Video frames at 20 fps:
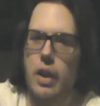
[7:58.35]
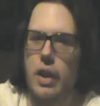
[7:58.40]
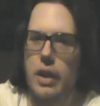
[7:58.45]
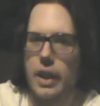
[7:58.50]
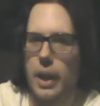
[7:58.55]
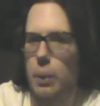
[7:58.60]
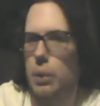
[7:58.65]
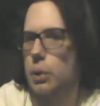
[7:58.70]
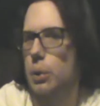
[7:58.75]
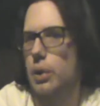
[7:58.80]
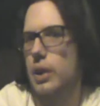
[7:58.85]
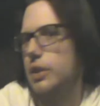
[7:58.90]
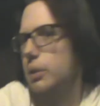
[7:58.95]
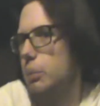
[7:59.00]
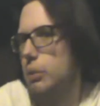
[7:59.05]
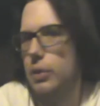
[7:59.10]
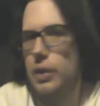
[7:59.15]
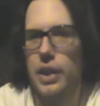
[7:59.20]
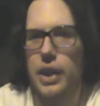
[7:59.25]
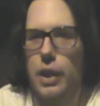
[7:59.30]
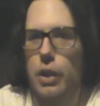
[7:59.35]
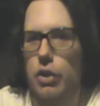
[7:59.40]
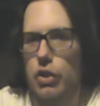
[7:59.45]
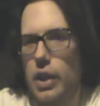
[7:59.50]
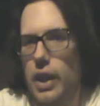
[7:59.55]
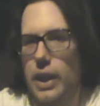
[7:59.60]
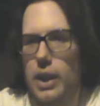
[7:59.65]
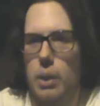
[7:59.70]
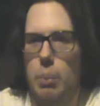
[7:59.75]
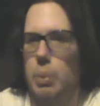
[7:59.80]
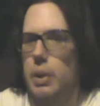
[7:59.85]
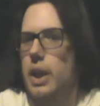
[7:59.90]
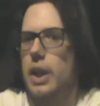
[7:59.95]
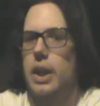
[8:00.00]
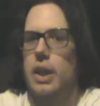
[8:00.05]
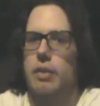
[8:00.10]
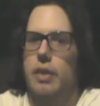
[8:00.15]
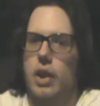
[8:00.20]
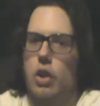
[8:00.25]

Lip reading: they would do like some sort of gear check at the beginning of like a